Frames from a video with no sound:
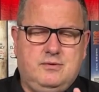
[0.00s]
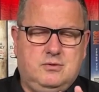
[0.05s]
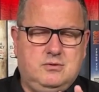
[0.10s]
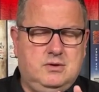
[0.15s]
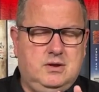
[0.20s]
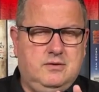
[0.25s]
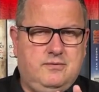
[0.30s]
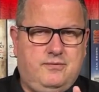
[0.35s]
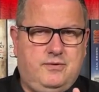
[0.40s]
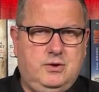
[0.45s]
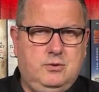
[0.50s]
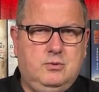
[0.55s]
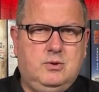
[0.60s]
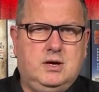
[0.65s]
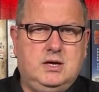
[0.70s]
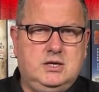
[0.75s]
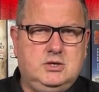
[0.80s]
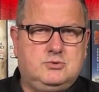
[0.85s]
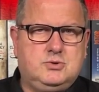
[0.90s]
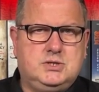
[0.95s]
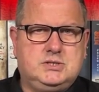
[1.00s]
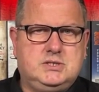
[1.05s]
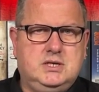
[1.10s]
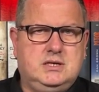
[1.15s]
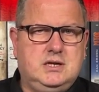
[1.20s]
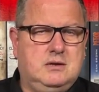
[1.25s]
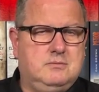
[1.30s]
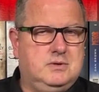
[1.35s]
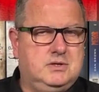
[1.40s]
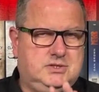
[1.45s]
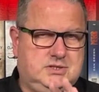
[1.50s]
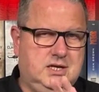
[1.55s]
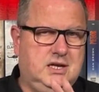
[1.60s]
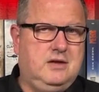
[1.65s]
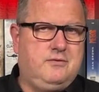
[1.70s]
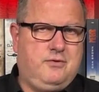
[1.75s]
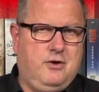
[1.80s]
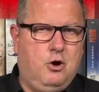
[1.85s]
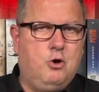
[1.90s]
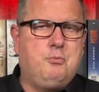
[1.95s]
only a few are interested. I still
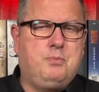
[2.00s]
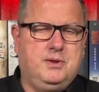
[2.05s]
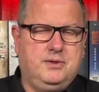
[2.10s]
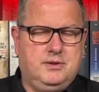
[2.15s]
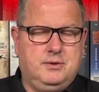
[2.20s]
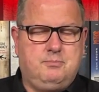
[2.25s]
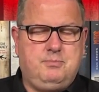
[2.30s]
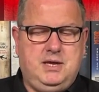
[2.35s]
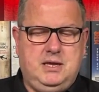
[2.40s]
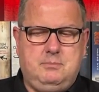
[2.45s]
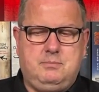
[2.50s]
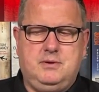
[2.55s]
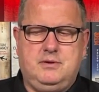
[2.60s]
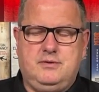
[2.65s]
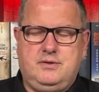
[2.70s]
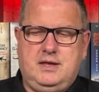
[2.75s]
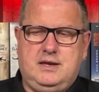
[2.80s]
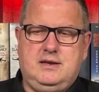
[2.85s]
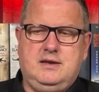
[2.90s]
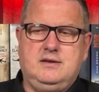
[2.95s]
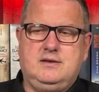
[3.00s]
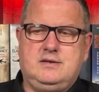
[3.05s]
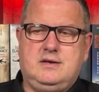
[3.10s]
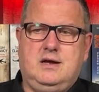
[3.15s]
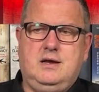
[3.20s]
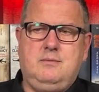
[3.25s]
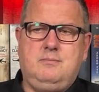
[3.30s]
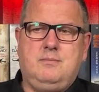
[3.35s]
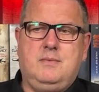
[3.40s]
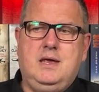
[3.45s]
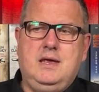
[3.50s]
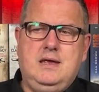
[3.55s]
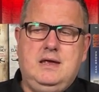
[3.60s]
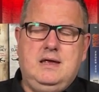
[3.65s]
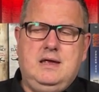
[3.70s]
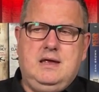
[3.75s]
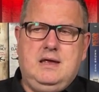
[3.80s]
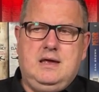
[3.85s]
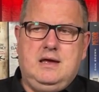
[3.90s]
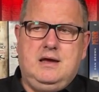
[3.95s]
have hope in the people that in time
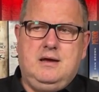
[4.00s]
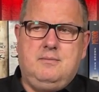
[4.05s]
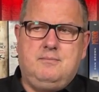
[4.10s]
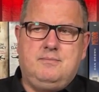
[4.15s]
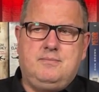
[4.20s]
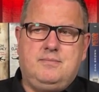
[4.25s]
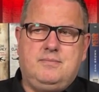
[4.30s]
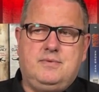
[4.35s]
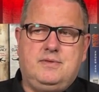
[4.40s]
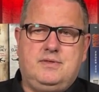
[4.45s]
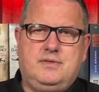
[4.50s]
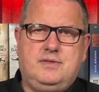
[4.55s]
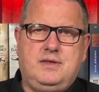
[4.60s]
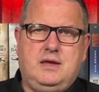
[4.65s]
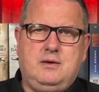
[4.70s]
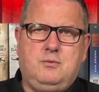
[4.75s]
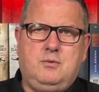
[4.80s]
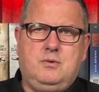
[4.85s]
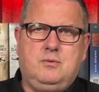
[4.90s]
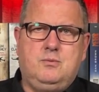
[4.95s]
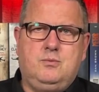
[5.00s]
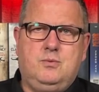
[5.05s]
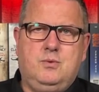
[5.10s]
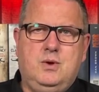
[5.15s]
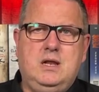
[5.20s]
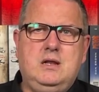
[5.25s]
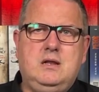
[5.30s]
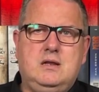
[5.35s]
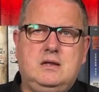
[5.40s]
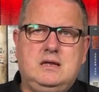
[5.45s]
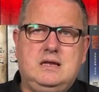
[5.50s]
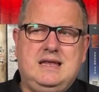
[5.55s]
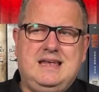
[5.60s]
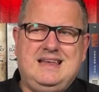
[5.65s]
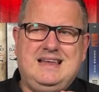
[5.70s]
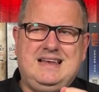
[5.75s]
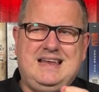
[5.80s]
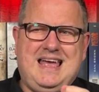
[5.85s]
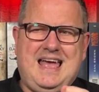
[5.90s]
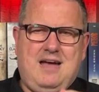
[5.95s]
they will
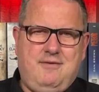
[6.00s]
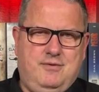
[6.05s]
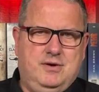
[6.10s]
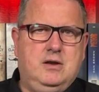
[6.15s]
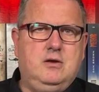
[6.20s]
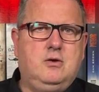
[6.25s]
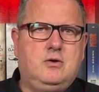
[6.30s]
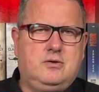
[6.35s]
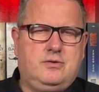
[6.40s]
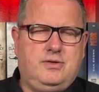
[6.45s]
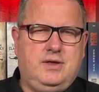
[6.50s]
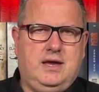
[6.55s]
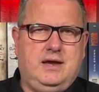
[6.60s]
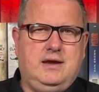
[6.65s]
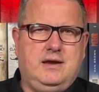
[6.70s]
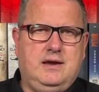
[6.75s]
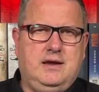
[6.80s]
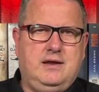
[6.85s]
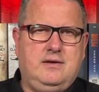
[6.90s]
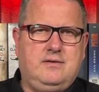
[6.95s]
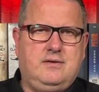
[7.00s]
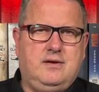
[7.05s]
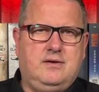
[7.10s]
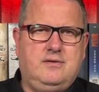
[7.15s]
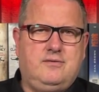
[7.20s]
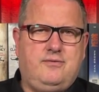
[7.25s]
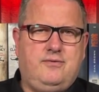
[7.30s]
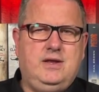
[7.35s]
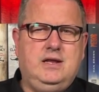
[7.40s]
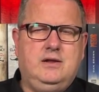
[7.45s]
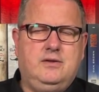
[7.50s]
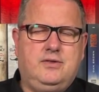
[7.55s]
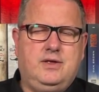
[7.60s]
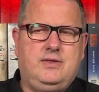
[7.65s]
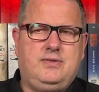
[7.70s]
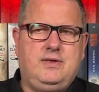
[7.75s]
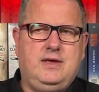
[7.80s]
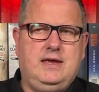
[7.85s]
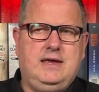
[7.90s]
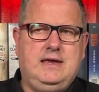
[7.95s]
have a look there and feel
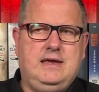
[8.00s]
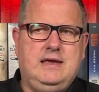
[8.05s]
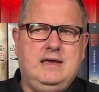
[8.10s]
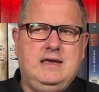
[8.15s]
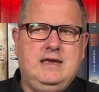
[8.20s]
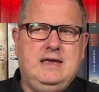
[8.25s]
that they